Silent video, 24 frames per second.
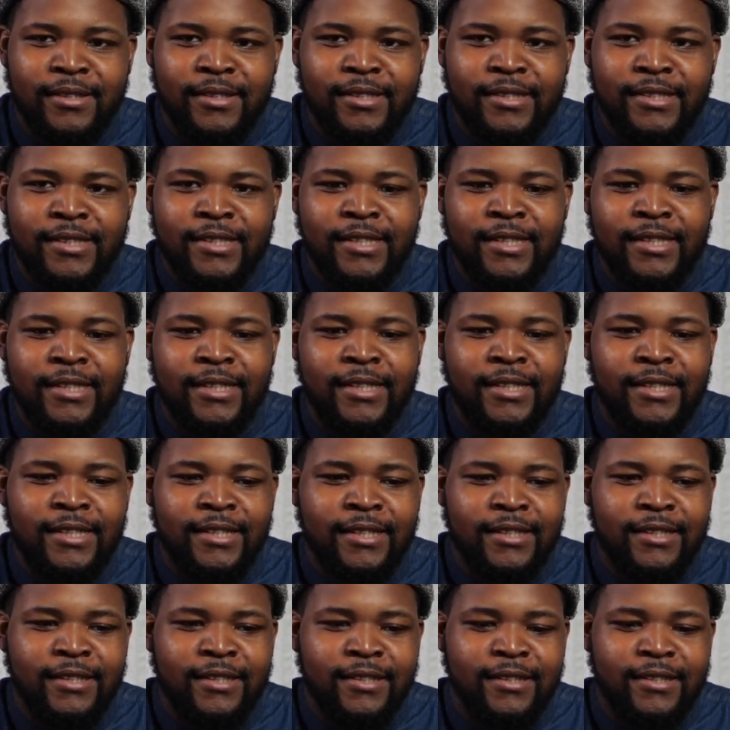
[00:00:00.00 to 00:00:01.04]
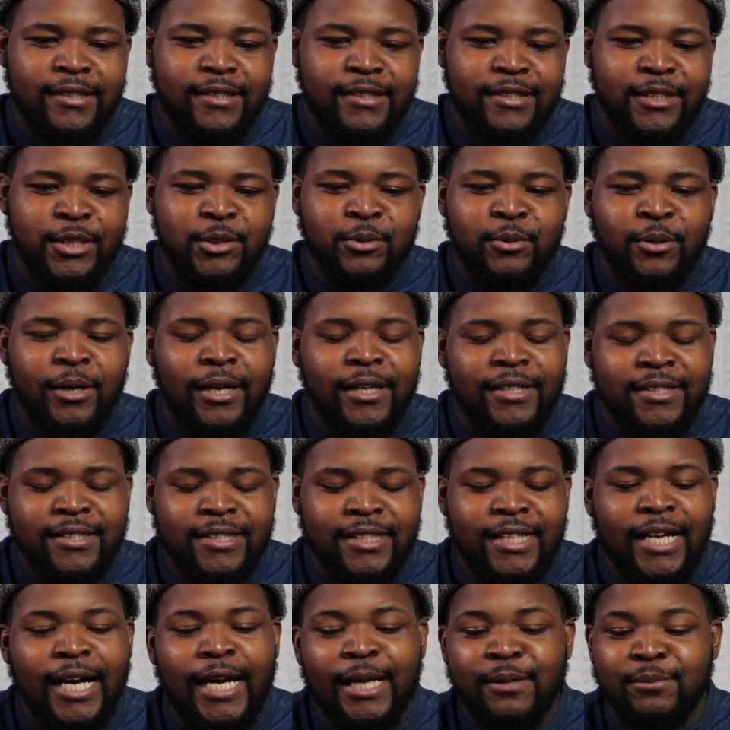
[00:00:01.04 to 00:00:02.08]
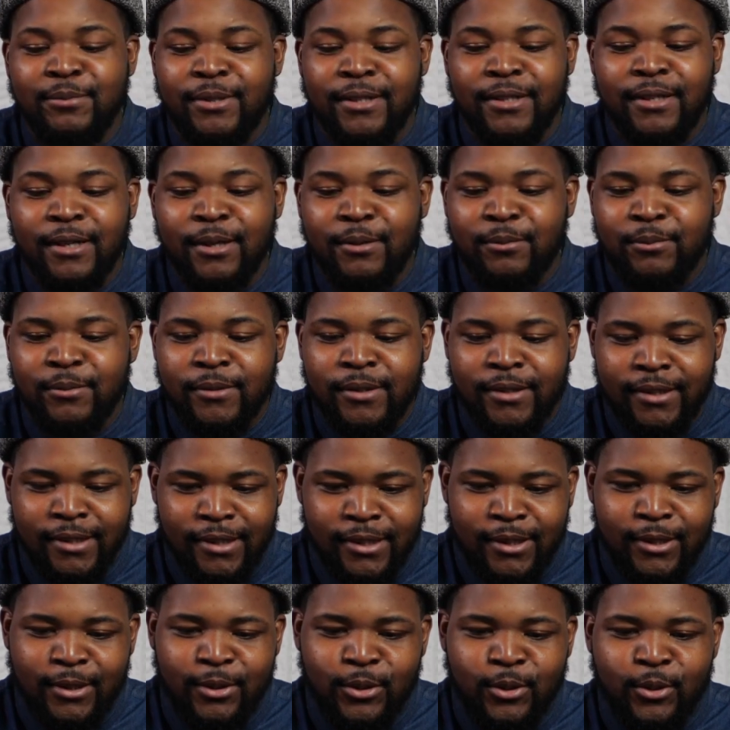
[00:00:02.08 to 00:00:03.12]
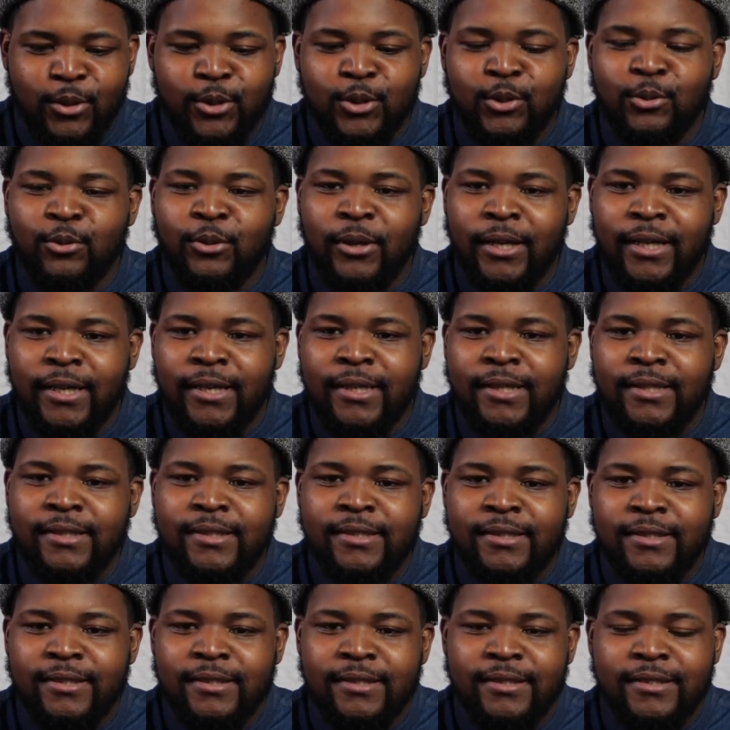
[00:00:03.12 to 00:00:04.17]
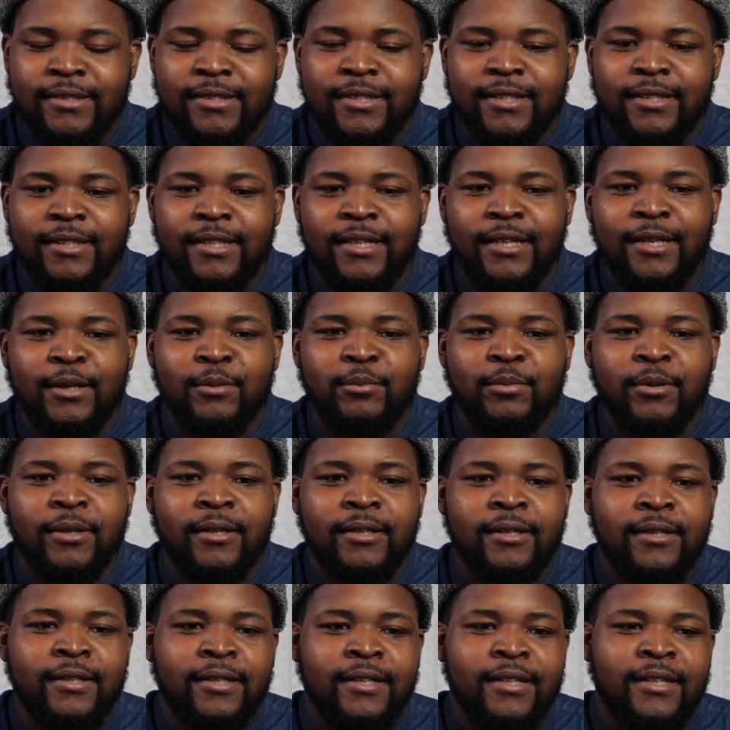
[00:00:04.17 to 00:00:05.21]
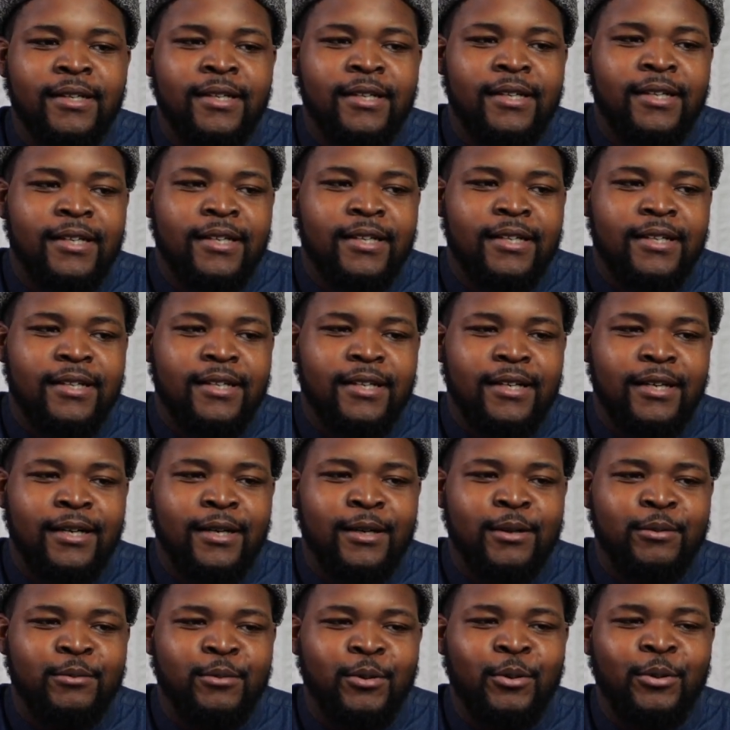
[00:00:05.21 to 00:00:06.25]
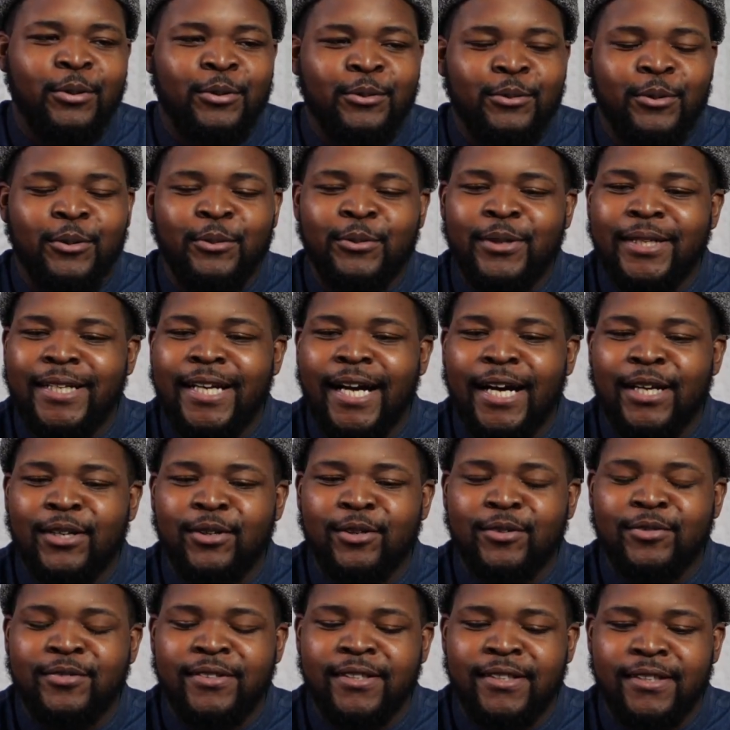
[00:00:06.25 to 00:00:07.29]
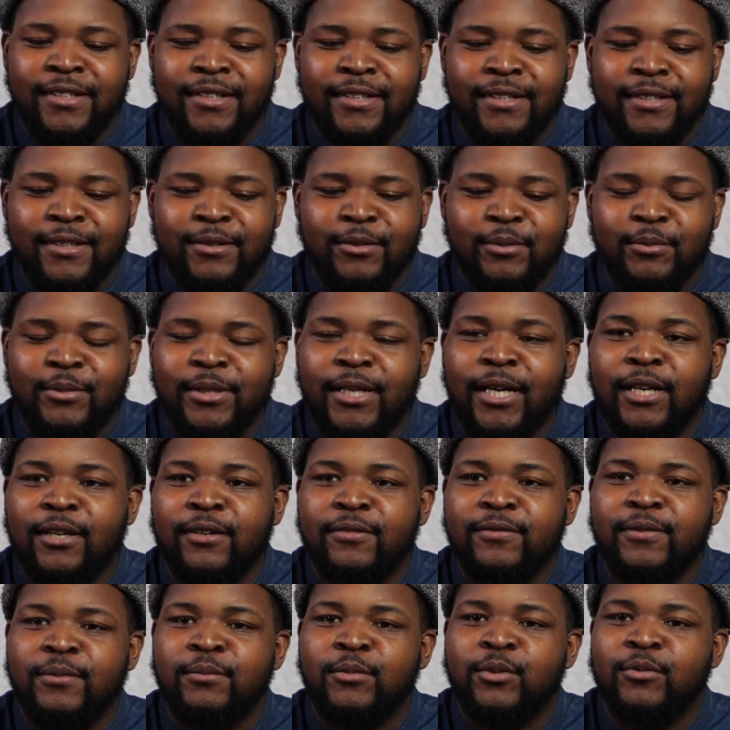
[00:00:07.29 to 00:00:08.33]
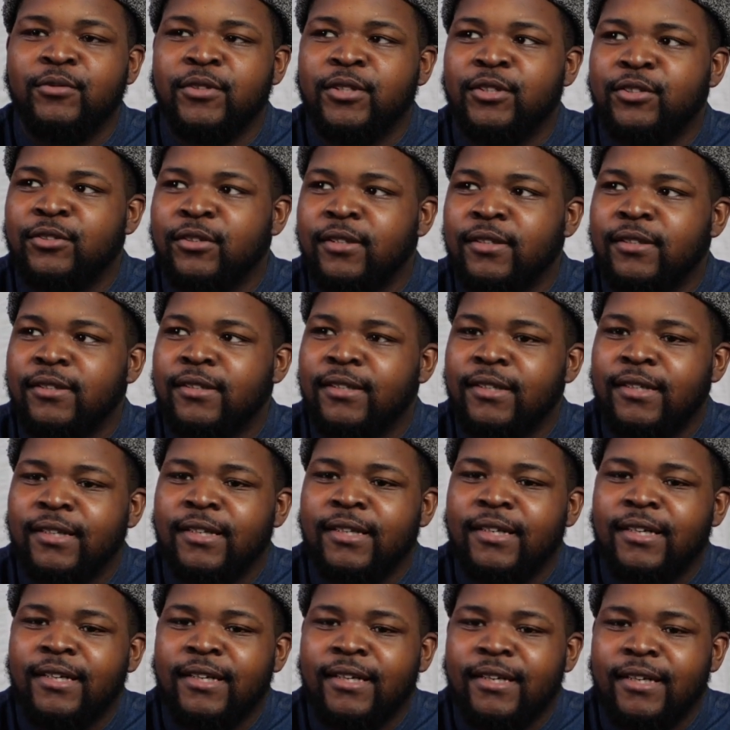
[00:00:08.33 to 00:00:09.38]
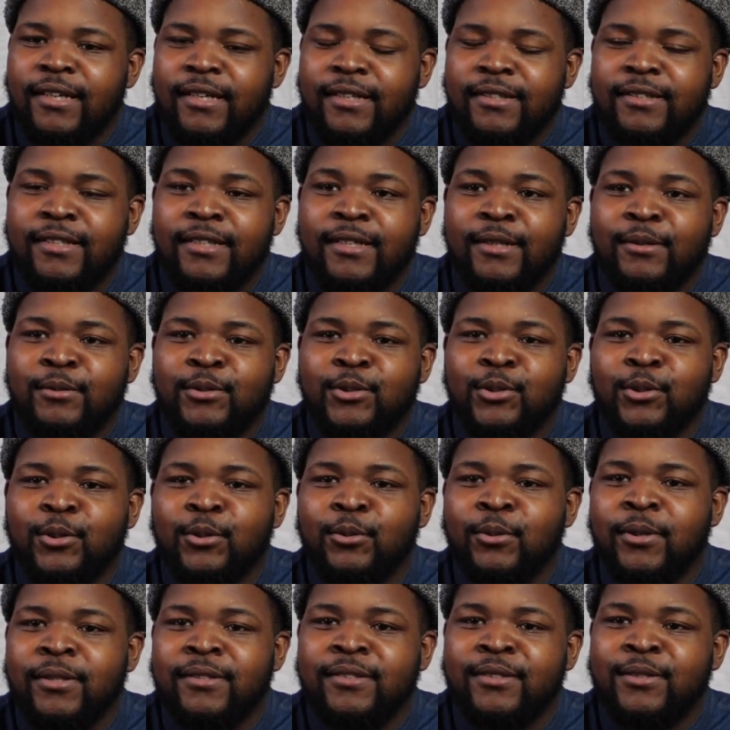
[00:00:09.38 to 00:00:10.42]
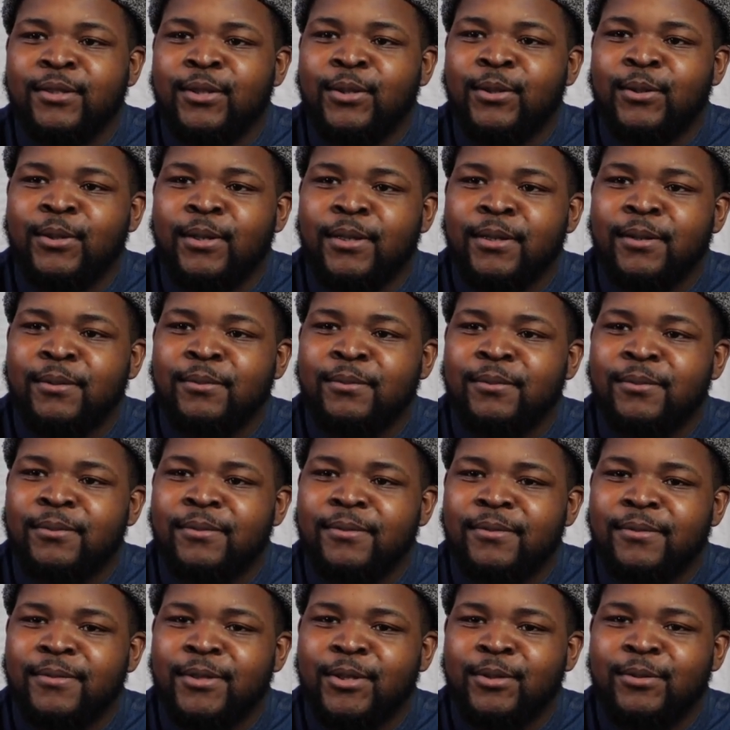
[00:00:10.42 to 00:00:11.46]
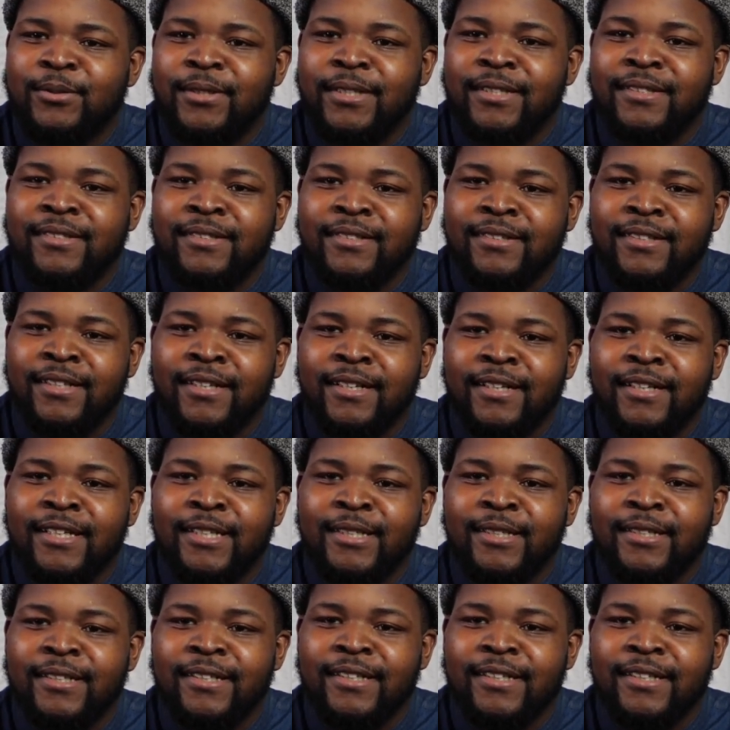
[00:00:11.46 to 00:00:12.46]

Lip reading: She hyped it up on the way to there, but when we got off the moving truck, it damn sure wasn't no Disneyland.